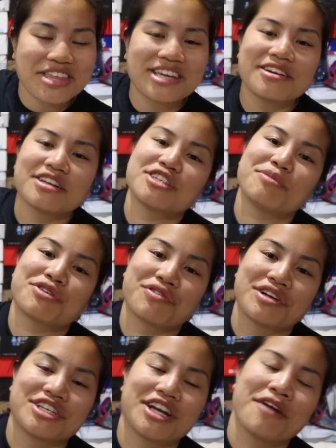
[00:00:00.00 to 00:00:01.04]
Thank you guys so much for
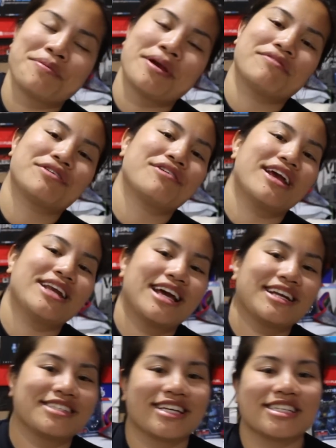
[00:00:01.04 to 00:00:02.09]
watching. I hope you have a great
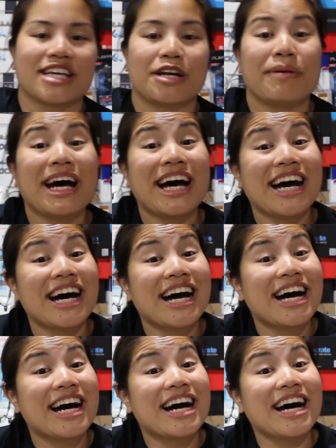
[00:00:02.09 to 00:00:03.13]
night. I'll see you guys later.
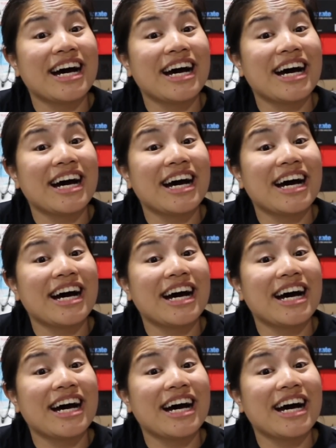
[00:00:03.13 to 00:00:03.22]
Bye!